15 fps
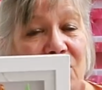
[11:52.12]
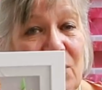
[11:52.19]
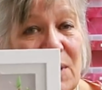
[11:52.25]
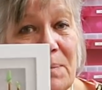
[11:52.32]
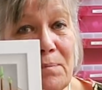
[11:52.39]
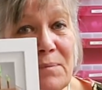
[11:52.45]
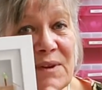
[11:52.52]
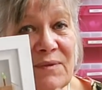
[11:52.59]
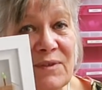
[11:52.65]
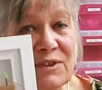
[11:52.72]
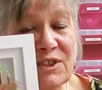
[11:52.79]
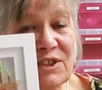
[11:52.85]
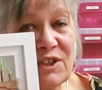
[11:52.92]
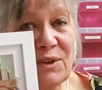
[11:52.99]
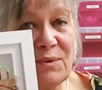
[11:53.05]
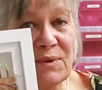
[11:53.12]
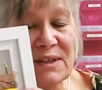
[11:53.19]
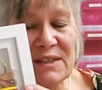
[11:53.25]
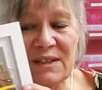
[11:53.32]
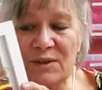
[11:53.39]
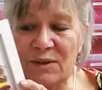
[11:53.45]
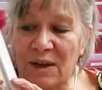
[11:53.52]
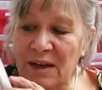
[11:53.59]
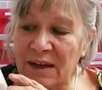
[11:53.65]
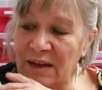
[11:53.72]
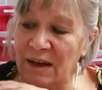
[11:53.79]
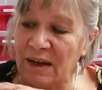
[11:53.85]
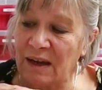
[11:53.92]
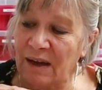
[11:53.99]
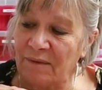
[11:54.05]
equipment to do this.
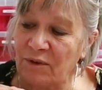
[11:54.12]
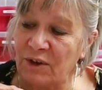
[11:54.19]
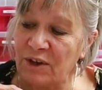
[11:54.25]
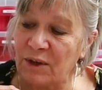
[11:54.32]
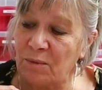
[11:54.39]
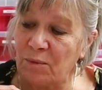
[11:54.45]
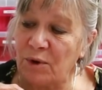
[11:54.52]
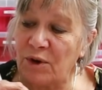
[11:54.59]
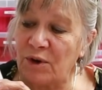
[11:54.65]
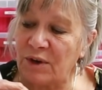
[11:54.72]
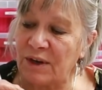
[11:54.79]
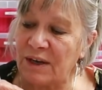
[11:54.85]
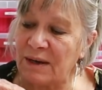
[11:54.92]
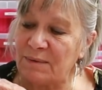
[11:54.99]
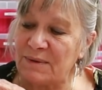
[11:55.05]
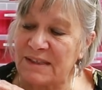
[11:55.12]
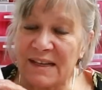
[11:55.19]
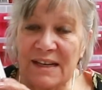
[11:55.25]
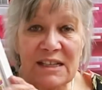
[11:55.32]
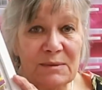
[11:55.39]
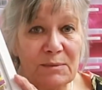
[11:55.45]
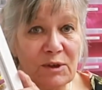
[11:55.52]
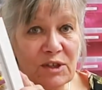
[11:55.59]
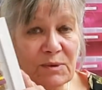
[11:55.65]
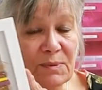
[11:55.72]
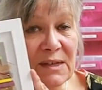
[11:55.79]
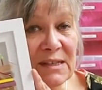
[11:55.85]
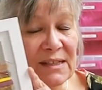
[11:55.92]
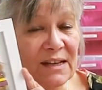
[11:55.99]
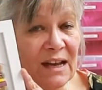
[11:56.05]
I've got it at work, and I was saying to my
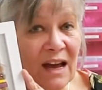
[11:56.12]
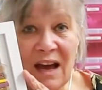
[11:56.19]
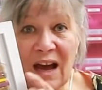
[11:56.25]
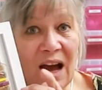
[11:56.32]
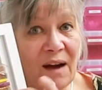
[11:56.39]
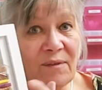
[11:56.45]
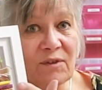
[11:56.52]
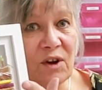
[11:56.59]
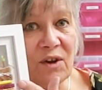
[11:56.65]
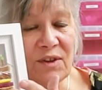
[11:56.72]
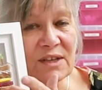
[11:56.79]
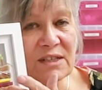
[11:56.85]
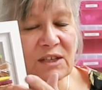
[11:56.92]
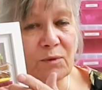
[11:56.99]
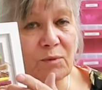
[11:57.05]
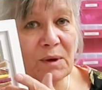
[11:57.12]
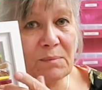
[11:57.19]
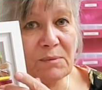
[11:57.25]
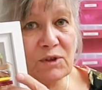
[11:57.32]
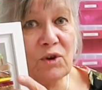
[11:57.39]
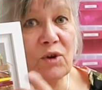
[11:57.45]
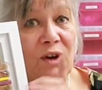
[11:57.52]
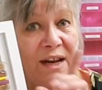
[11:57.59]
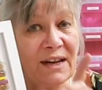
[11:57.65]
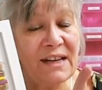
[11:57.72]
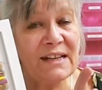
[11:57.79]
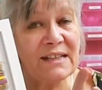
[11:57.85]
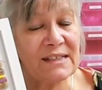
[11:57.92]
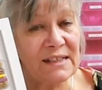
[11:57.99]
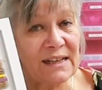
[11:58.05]
husband, I said, I've got this equipment. All I
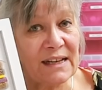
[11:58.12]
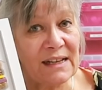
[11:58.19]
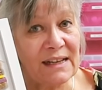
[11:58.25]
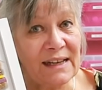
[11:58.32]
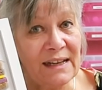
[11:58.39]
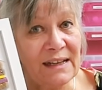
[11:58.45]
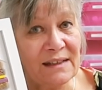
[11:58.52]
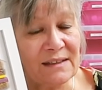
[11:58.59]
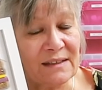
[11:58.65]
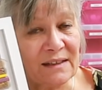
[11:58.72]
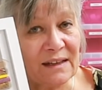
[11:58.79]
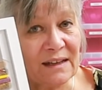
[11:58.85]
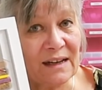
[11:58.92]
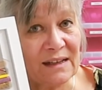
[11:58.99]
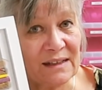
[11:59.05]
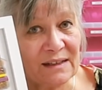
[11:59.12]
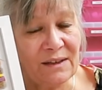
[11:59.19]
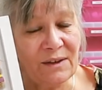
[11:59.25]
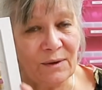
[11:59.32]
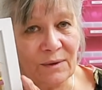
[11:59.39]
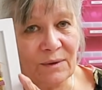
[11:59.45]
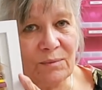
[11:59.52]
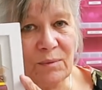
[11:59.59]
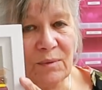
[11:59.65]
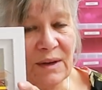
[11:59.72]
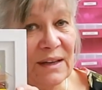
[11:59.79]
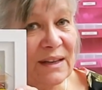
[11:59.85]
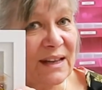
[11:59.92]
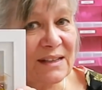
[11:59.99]
need is a little kiln, and and